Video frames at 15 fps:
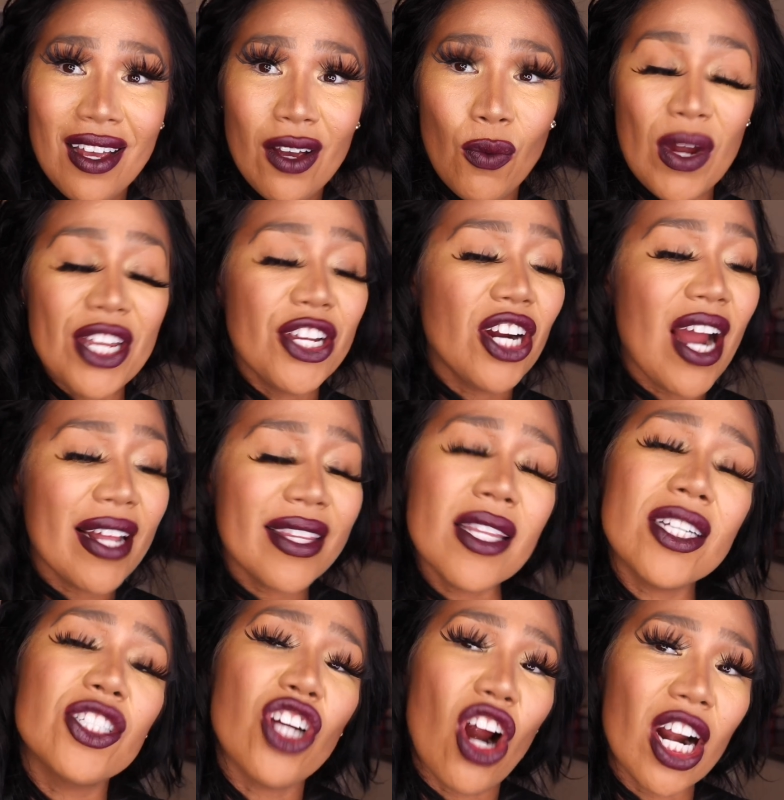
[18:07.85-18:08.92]
When you're at the
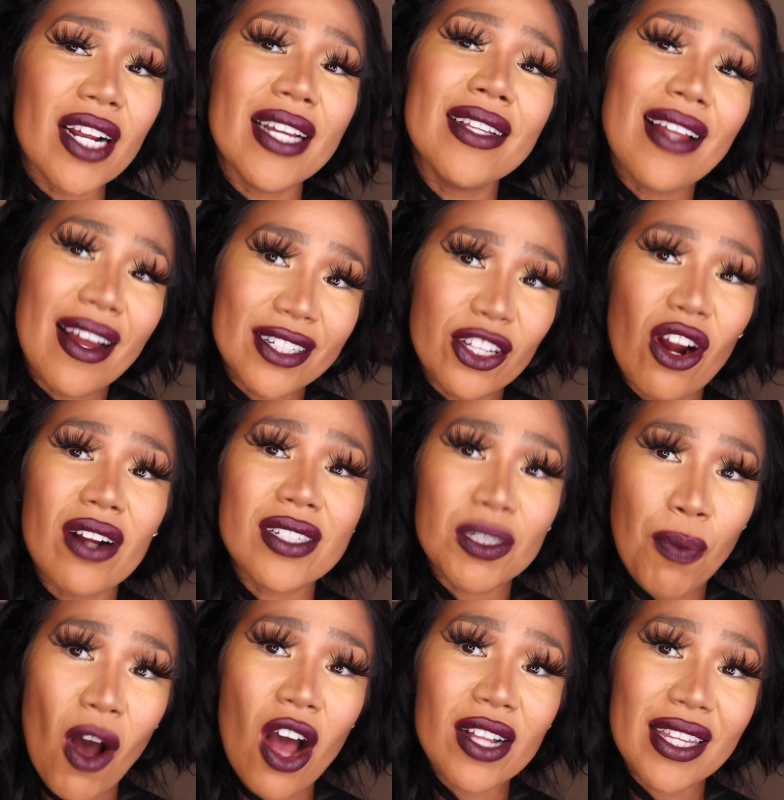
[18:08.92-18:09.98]
dark, in that dark
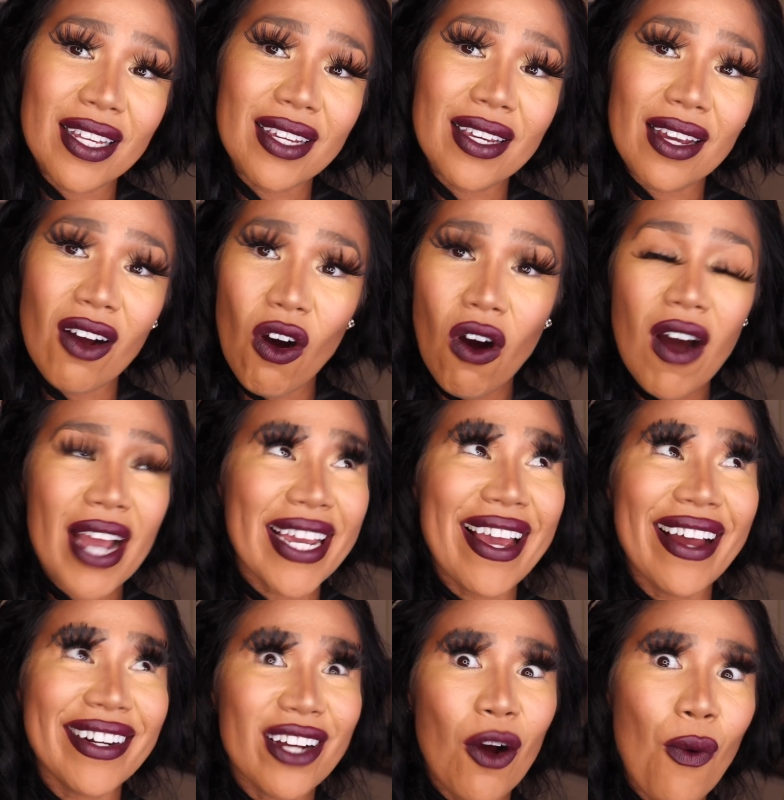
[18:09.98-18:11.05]
spot, thinking, oh, I
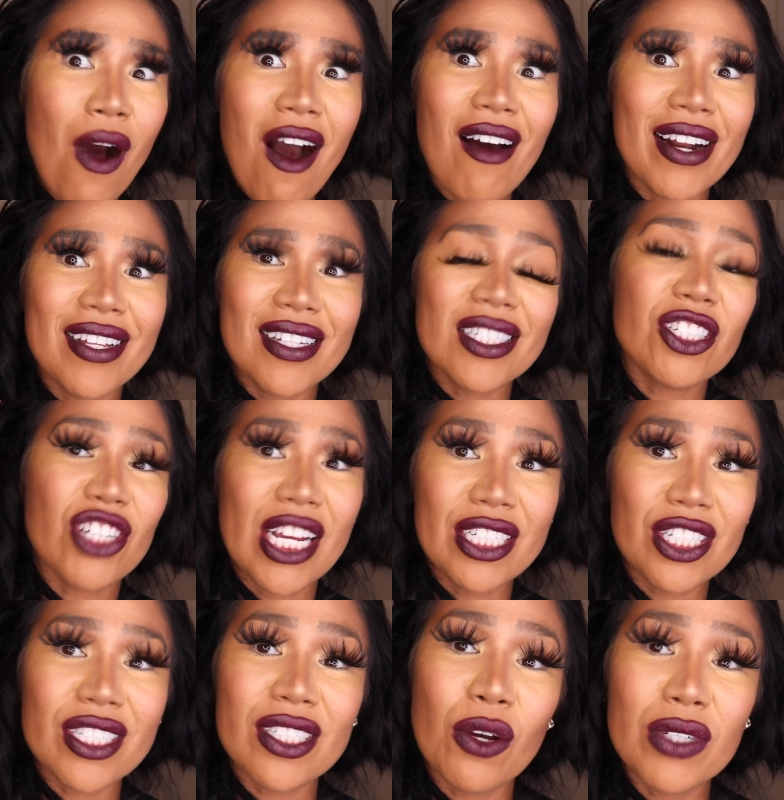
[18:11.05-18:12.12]
can't go on and this
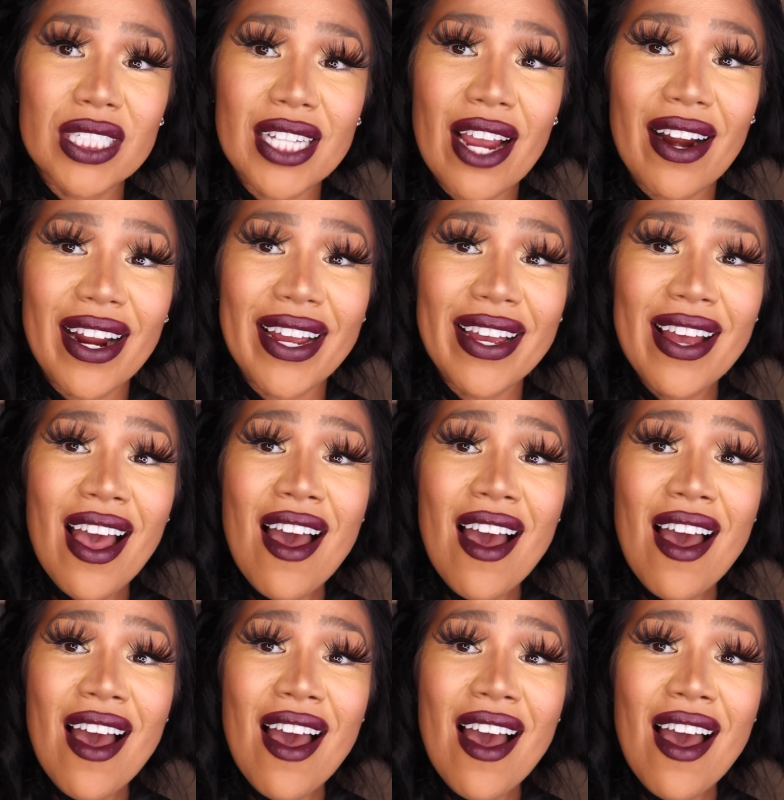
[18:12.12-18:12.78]
change is so scary,